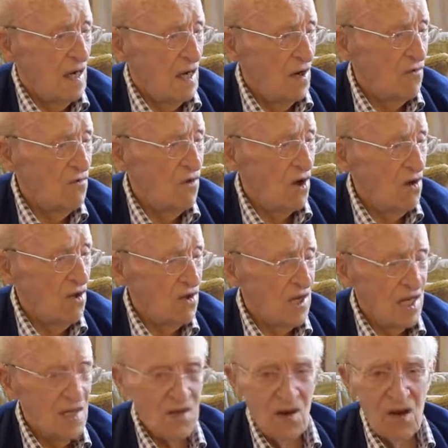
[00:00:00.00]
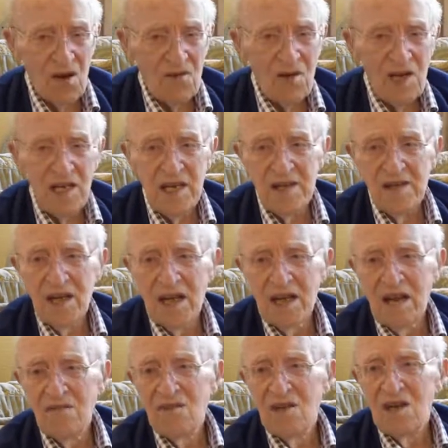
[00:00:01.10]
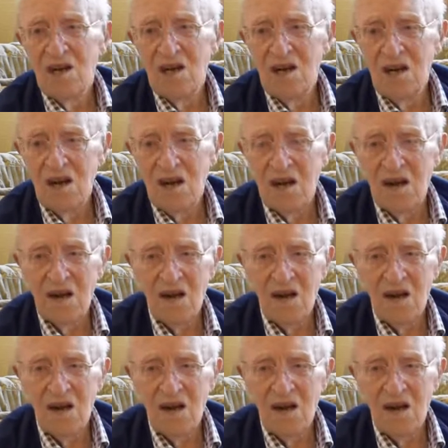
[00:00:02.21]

And Ronald's enjoyed reading that, haven't you? Yeah, I read